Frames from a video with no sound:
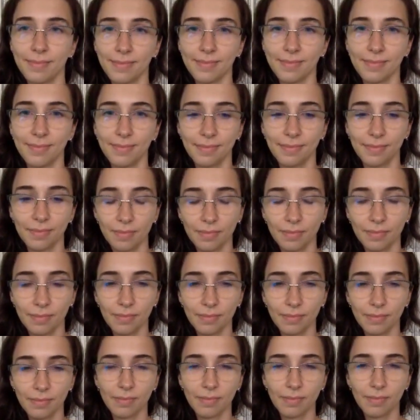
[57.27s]

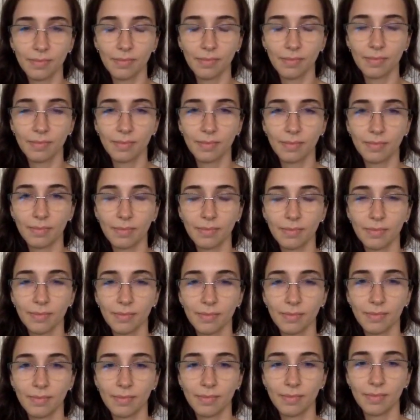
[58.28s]

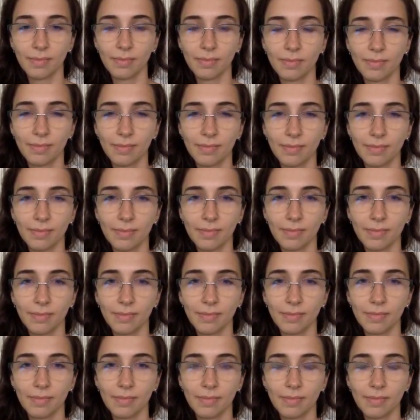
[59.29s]

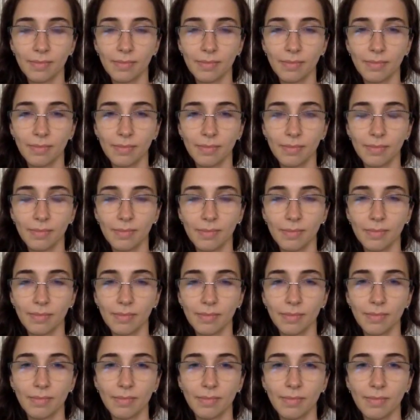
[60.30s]

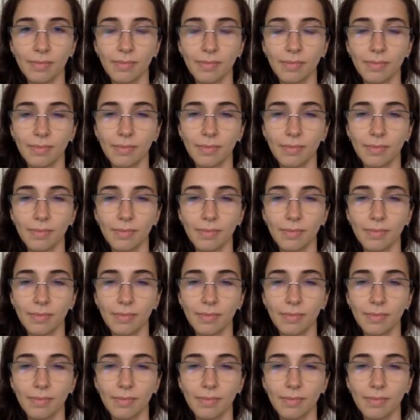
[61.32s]
This person isn't speaking.